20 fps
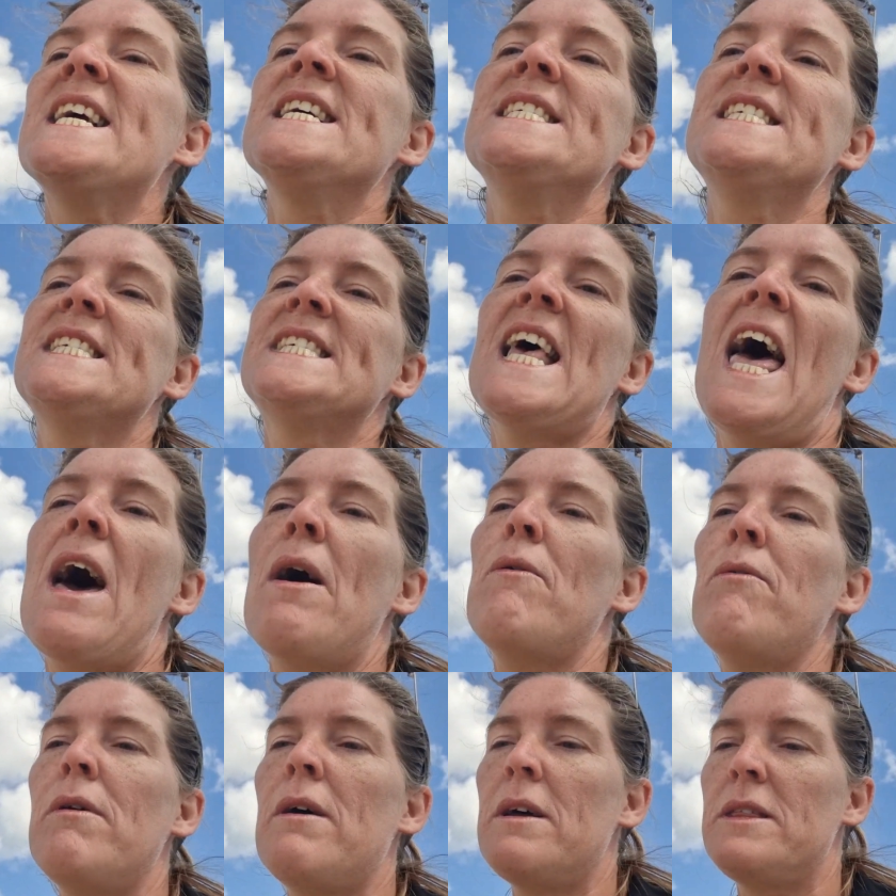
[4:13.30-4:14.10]

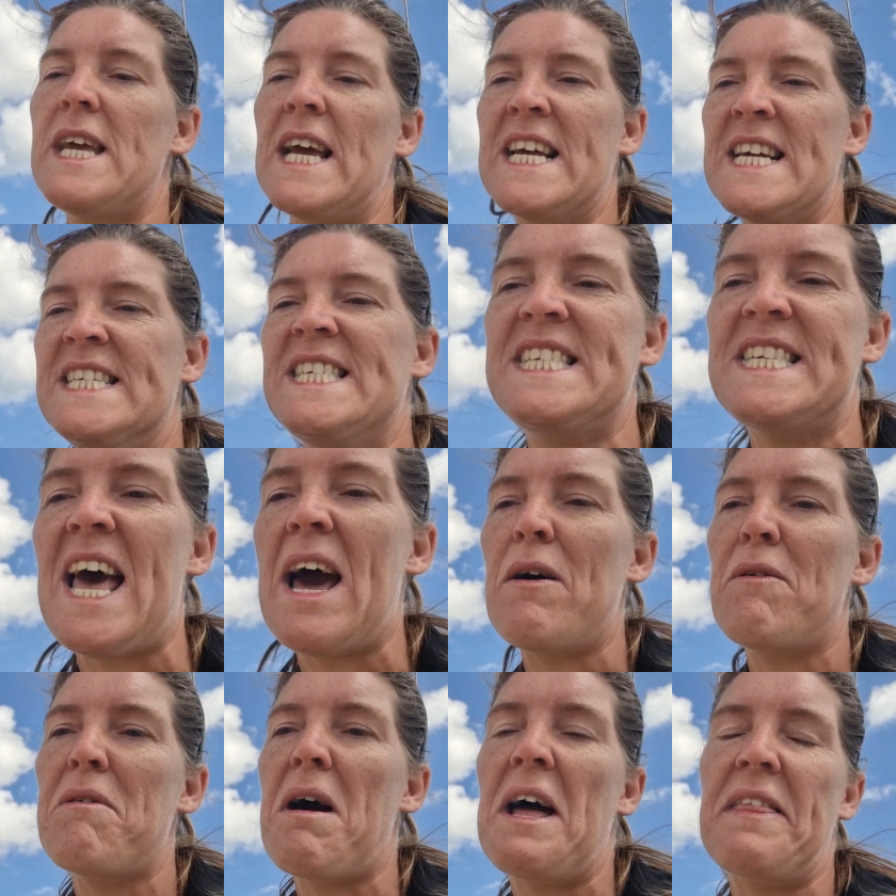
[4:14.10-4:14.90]
sell
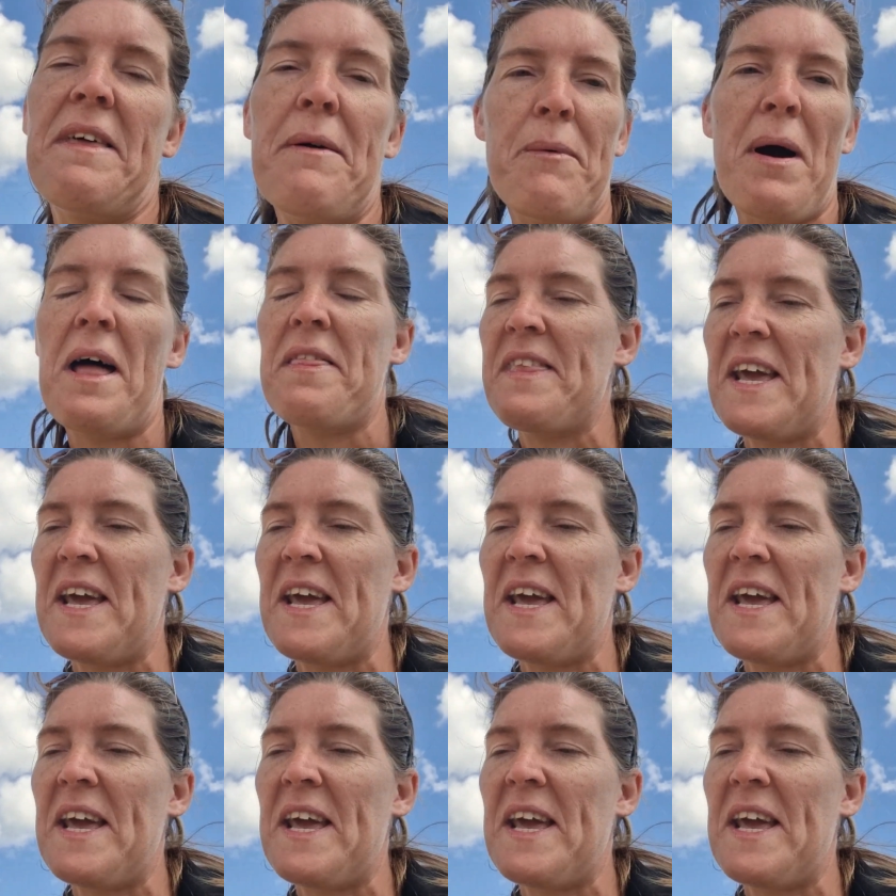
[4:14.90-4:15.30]
what they want,